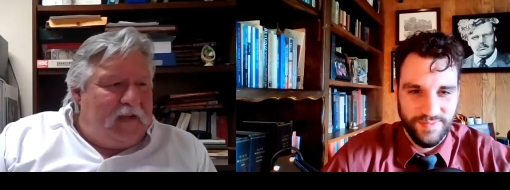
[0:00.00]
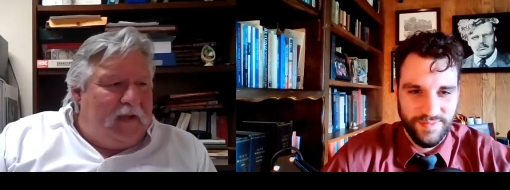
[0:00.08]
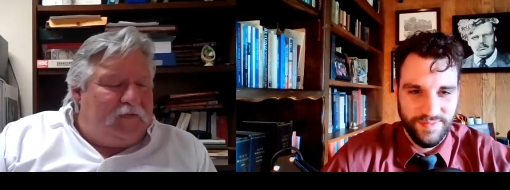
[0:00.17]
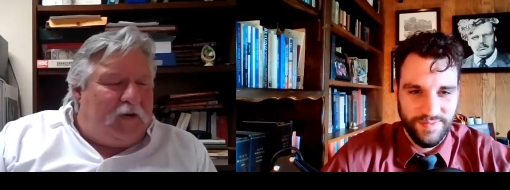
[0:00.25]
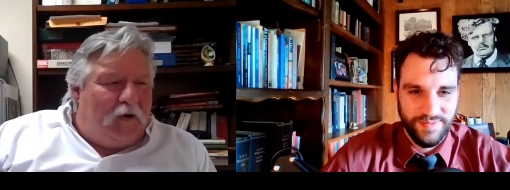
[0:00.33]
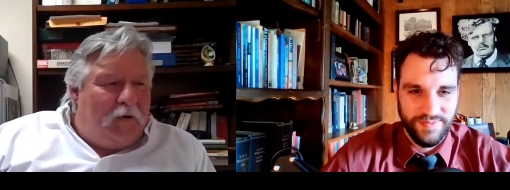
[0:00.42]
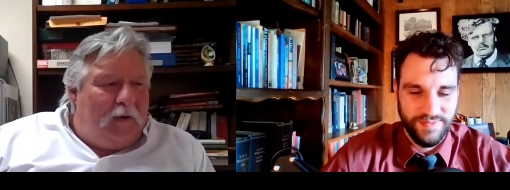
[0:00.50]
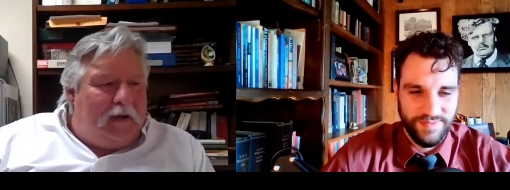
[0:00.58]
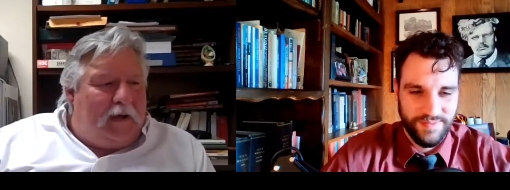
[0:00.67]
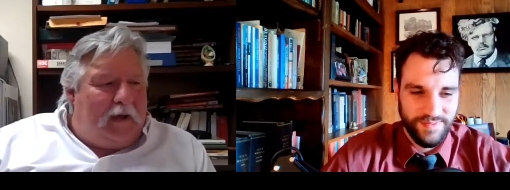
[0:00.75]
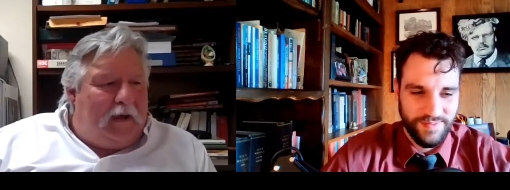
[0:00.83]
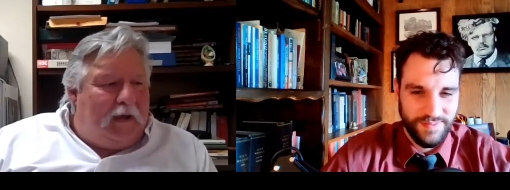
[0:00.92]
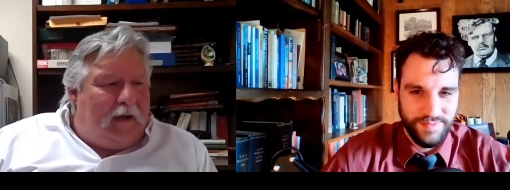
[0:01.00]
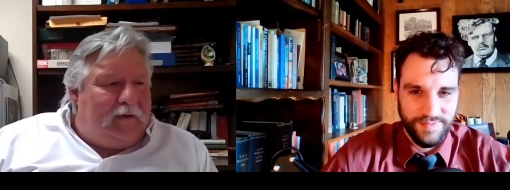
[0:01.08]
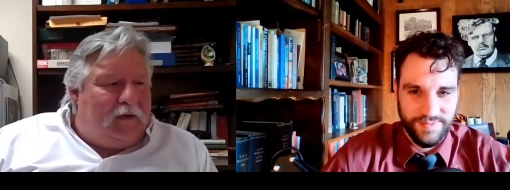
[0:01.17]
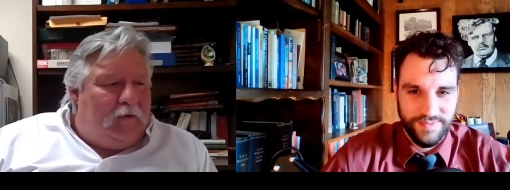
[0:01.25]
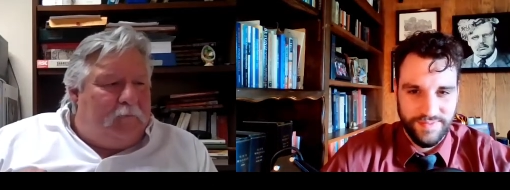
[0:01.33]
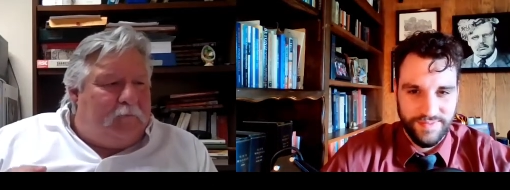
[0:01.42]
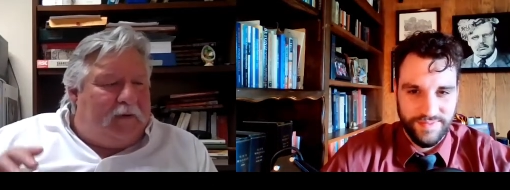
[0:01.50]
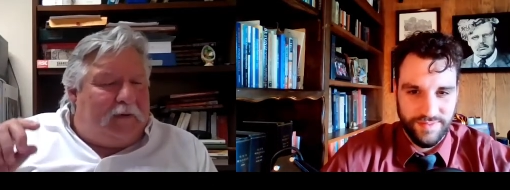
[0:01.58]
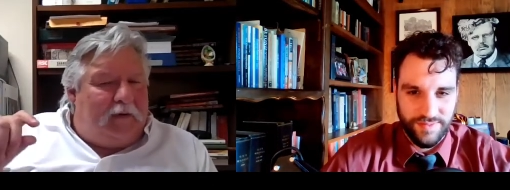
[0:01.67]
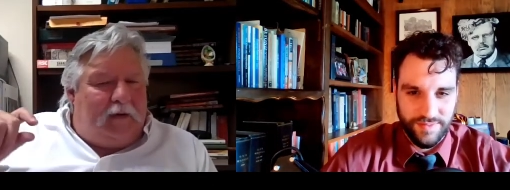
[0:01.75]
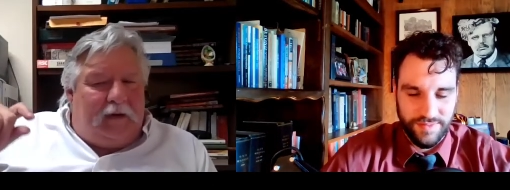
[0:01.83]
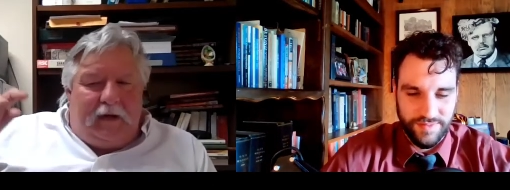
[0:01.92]
Speaker 1: so you know, but
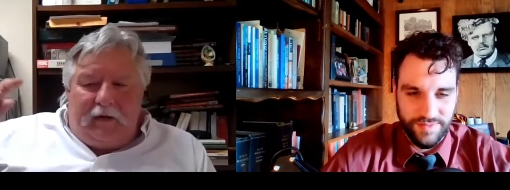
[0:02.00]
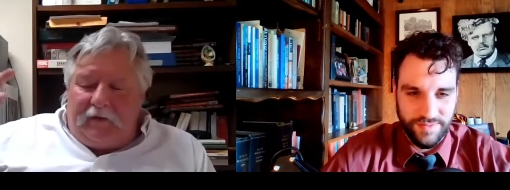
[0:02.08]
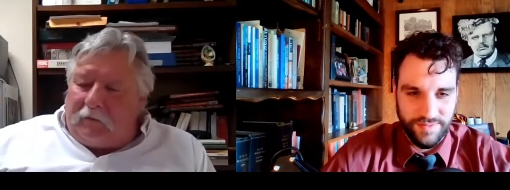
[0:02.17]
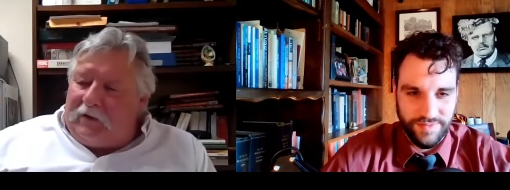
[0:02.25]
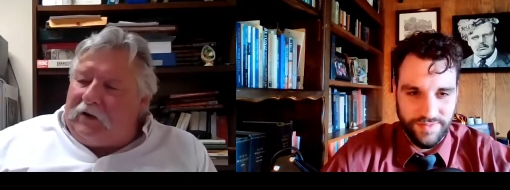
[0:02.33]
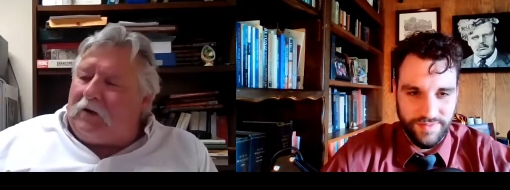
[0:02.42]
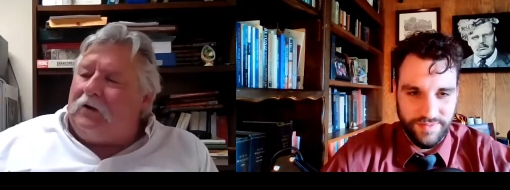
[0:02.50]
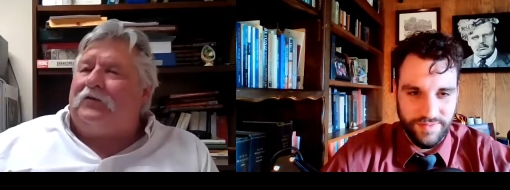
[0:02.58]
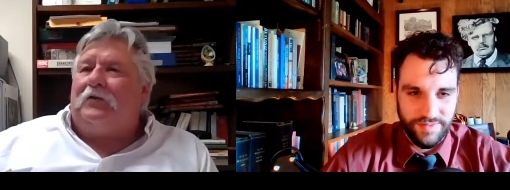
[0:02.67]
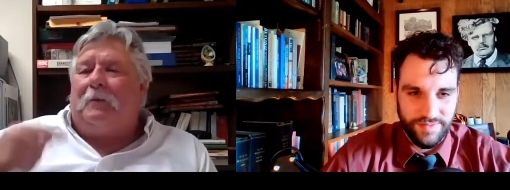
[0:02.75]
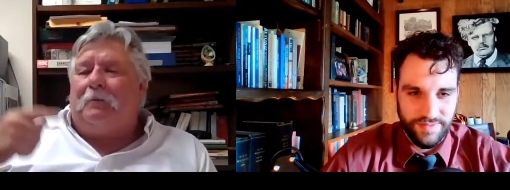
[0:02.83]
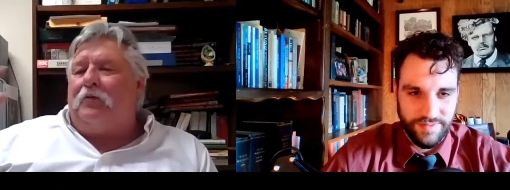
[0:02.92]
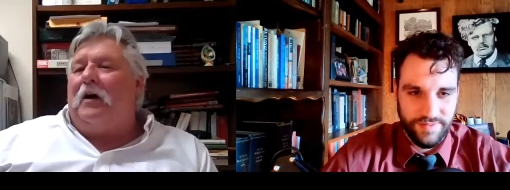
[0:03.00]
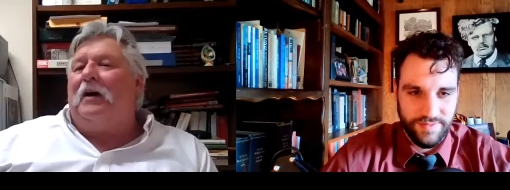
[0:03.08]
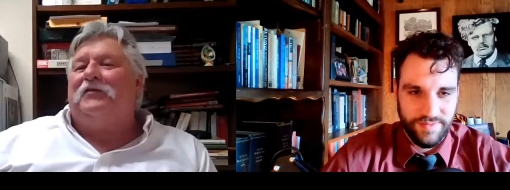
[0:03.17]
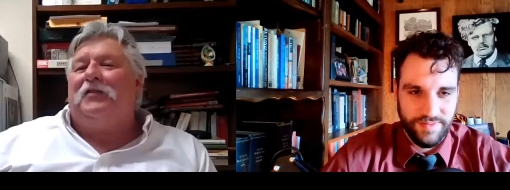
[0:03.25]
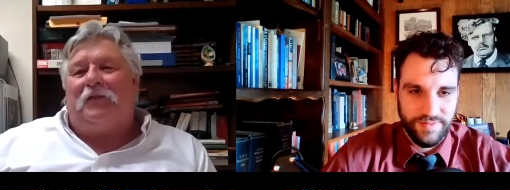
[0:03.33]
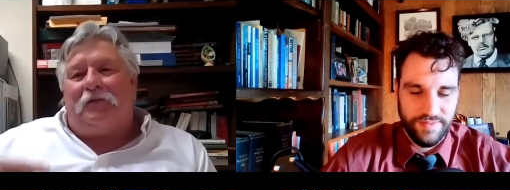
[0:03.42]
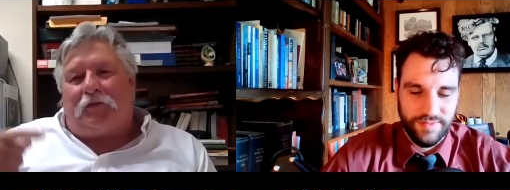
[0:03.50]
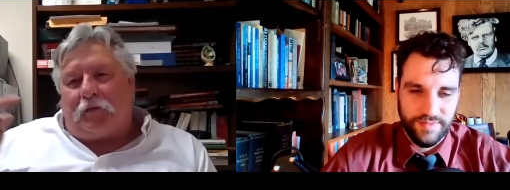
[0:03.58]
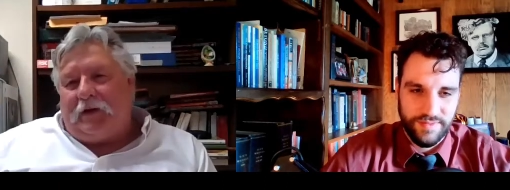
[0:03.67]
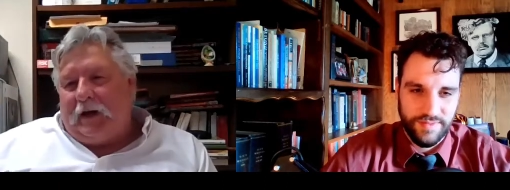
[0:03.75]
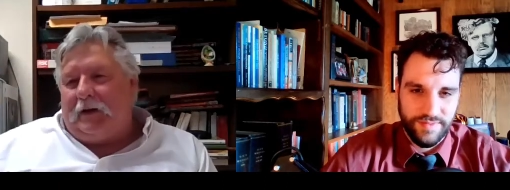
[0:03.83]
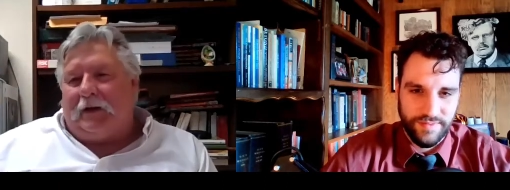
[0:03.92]
in the rehearsal, the process of
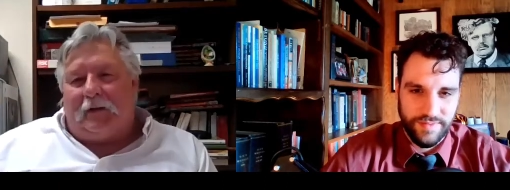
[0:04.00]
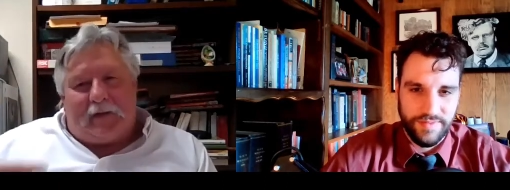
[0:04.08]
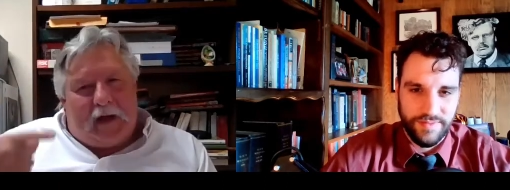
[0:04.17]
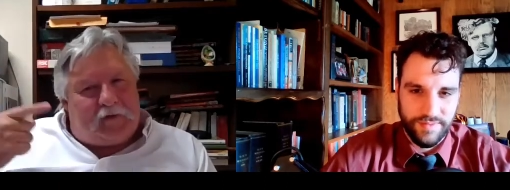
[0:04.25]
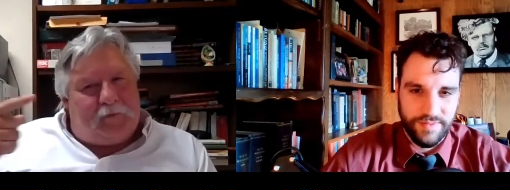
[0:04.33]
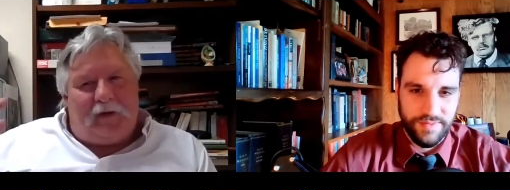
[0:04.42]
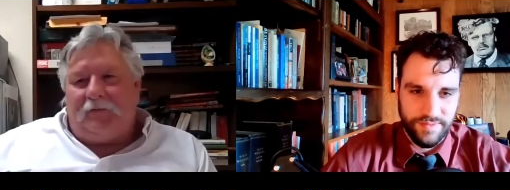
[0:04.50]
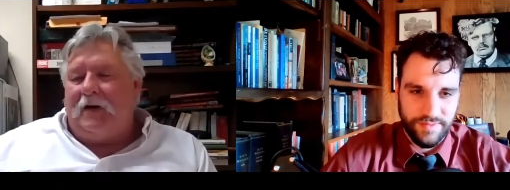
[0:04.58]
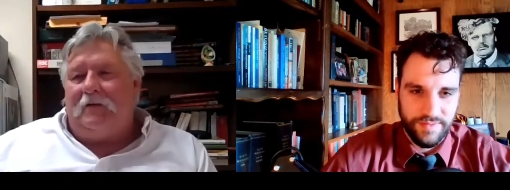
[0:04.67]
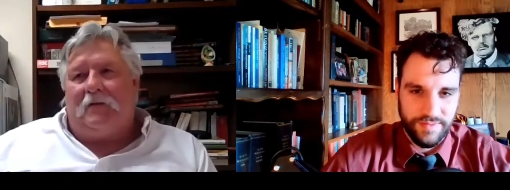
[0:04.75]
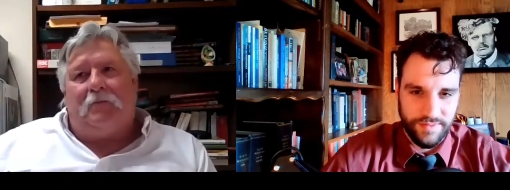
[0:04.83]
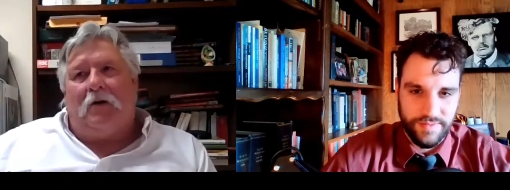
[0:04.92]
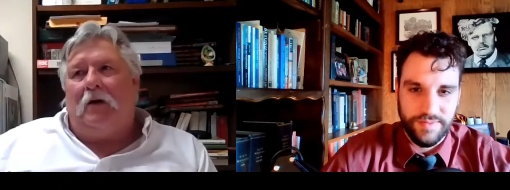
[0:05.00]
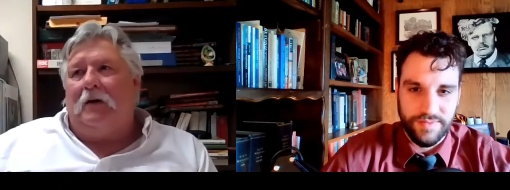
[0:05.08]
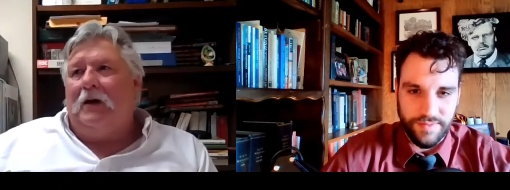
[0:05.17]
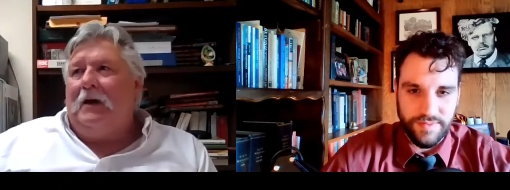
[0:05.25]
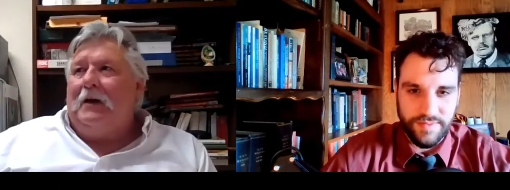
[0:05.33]
creating it, that's my favorite part.